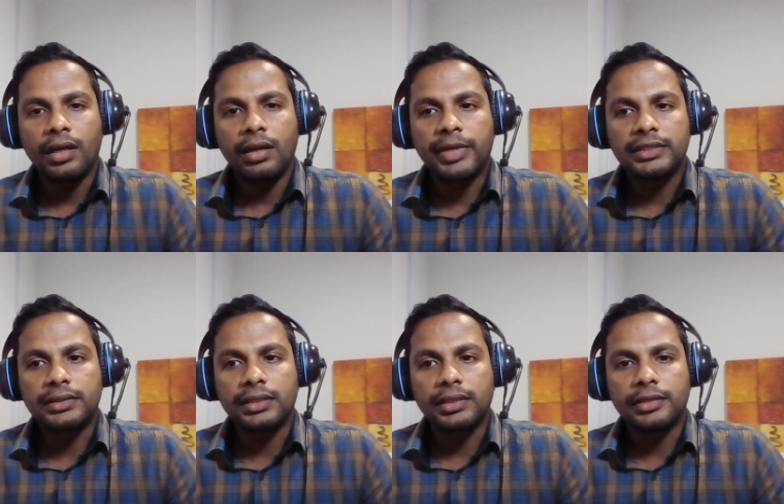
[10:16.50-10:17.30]

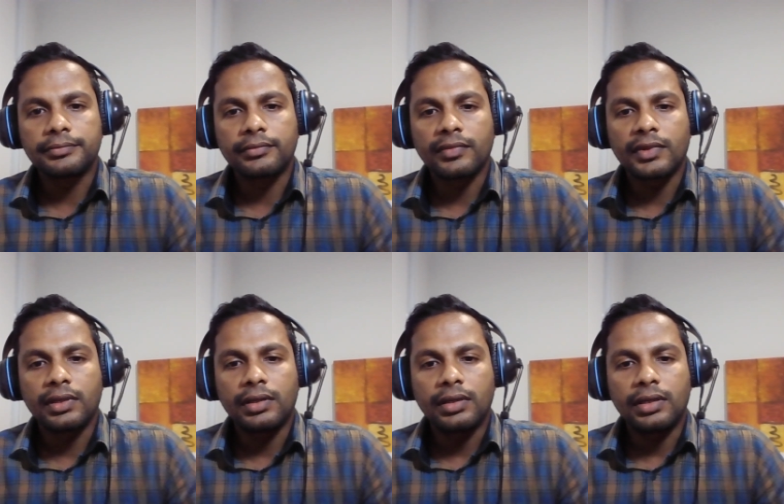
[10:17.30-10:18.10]
But
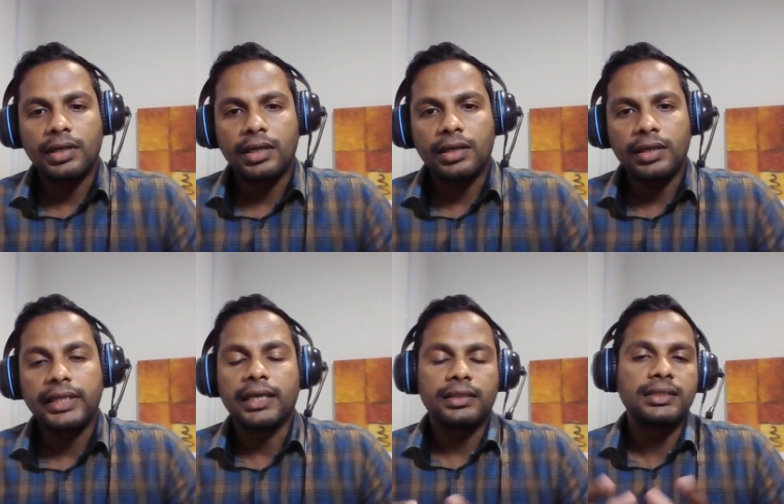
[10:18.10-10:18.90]
yeah,
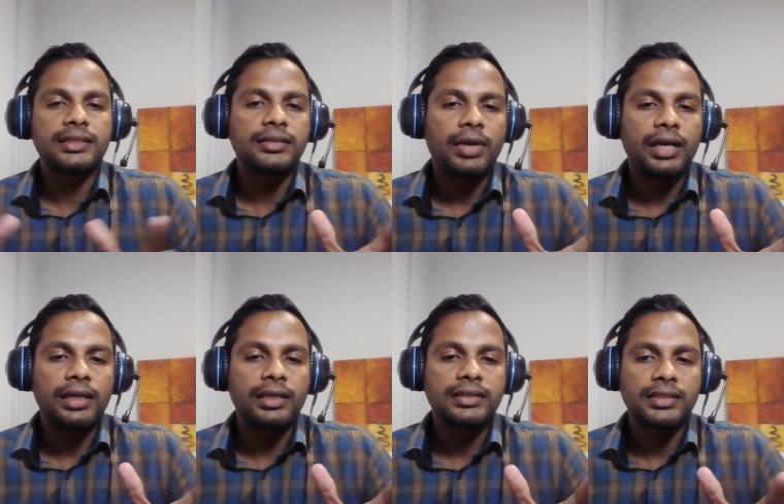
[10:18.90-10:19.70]
this is
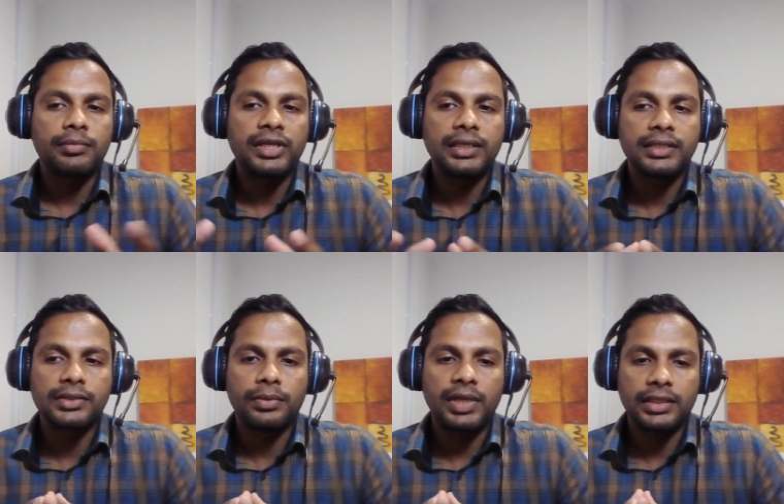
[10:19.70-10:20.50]
my summary.
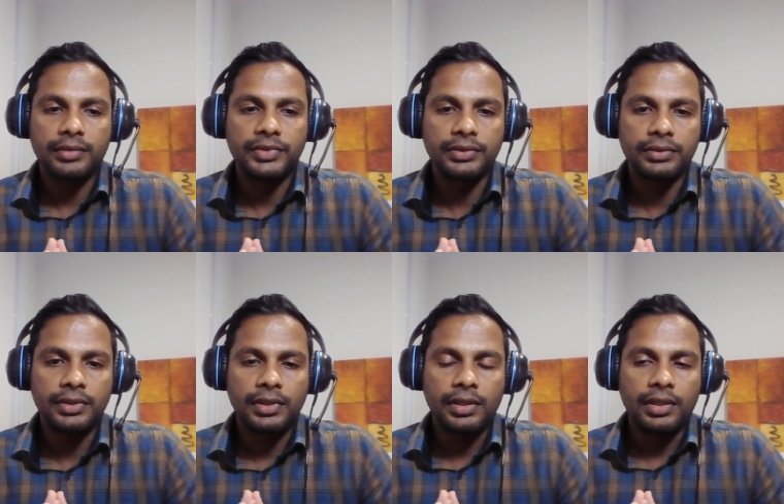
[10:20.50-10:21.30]
So welcome to
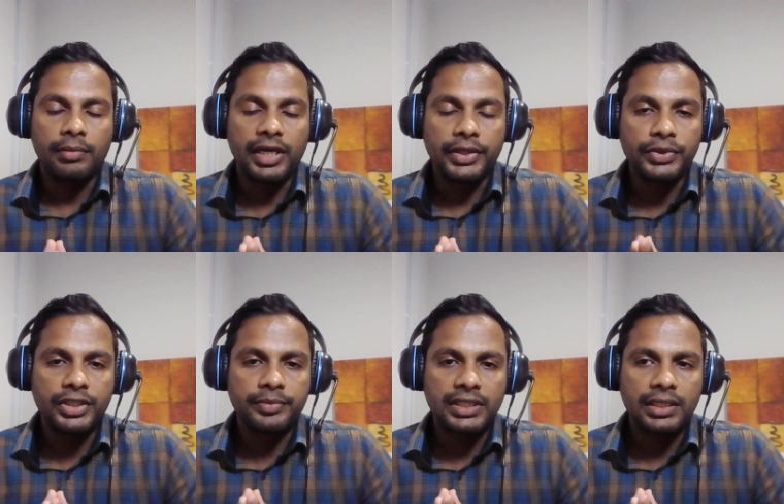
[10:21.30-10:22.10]
my YouTube
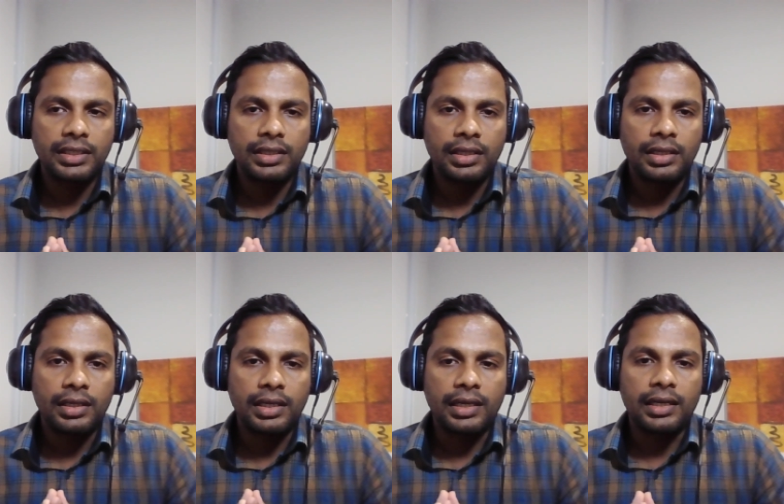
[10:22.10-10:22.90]
channel.
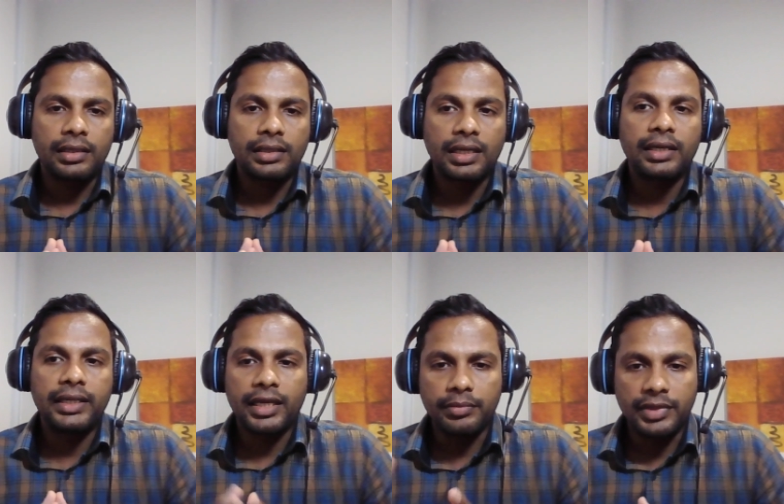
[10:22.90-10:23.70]
Currently,
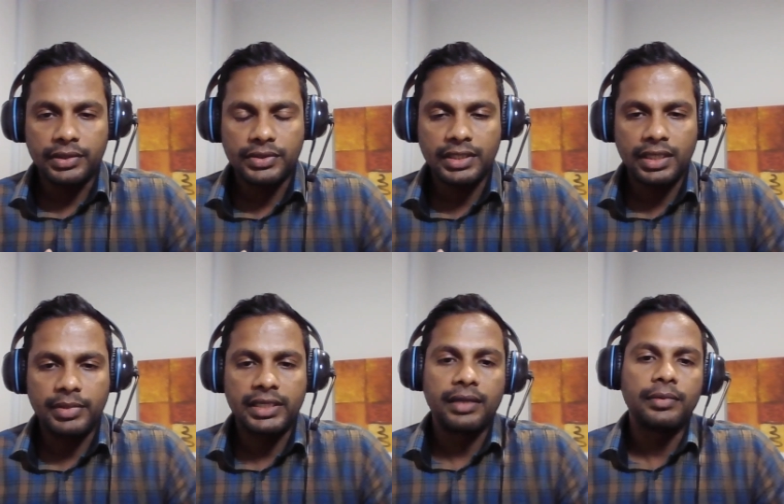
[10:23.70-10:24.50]
I'm in Australia,
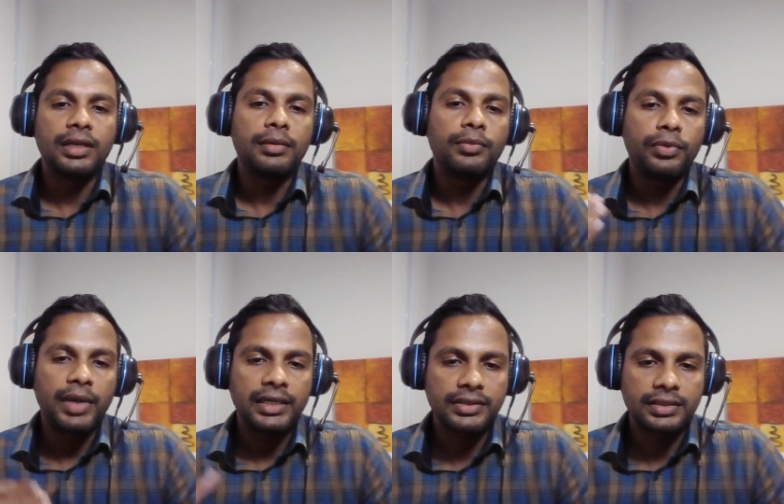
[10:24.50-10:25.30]
but I will move
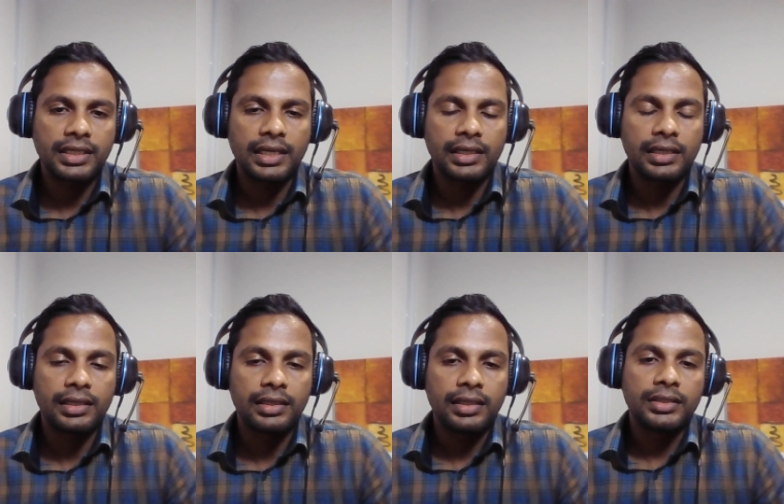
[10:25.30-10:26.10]
back to Sri Lanka
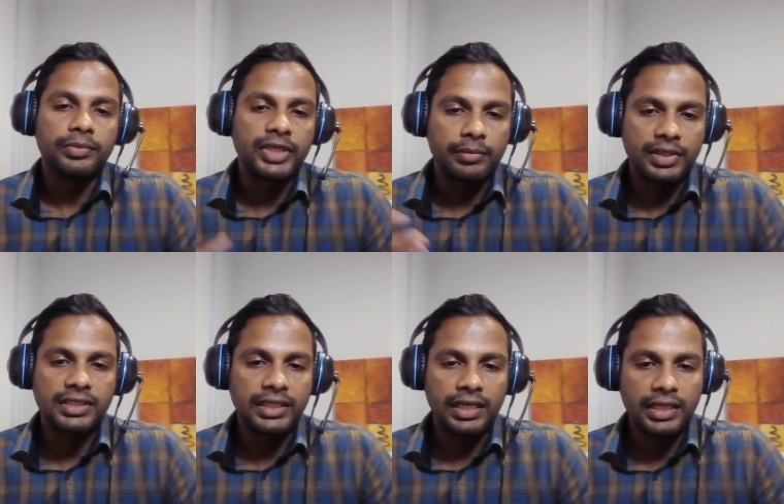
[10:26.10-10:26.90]
to become a
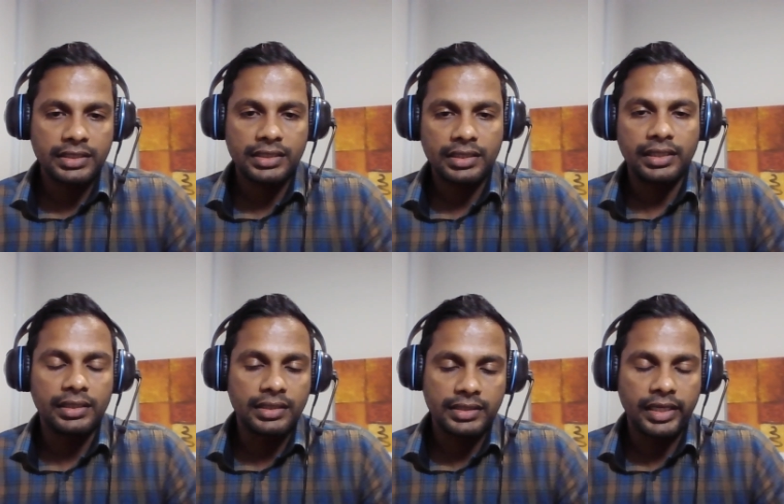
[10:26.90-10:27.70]
senior lecturer in the
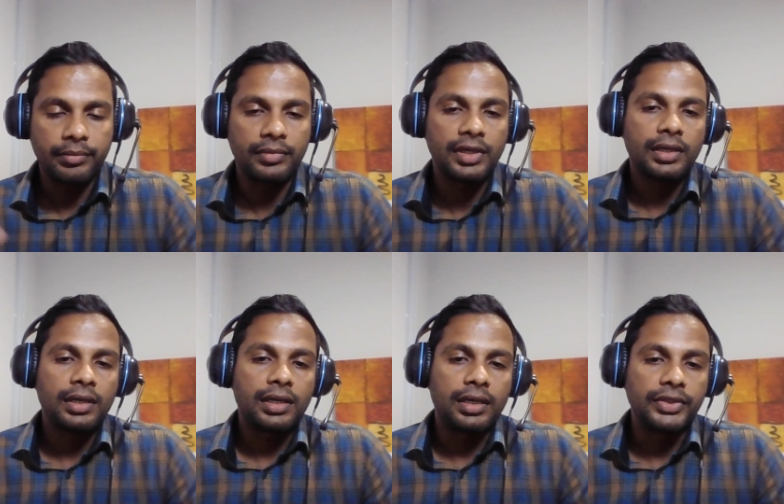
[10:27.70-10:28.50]
same
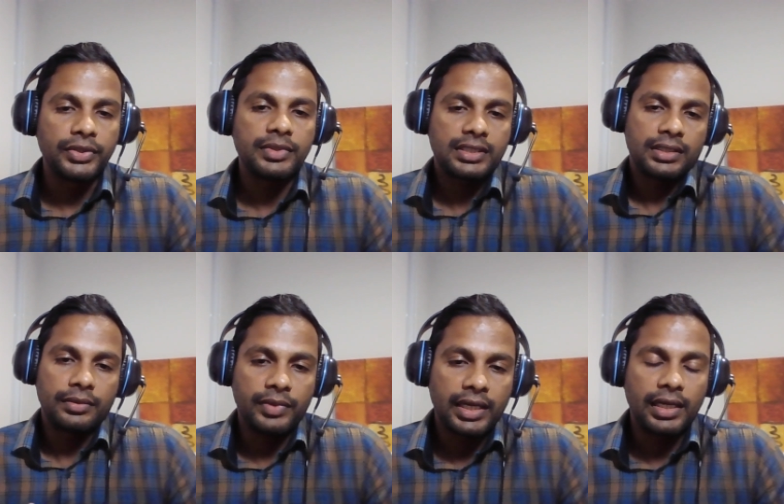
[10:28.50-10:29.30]
university
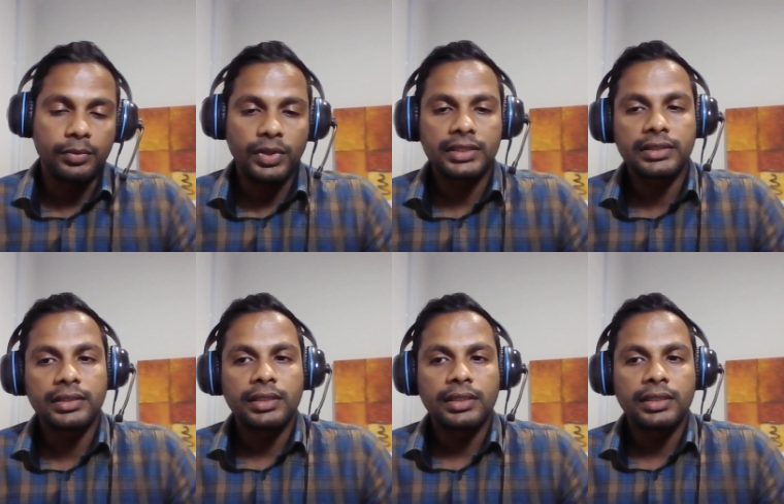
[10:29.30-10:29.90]
where I worked.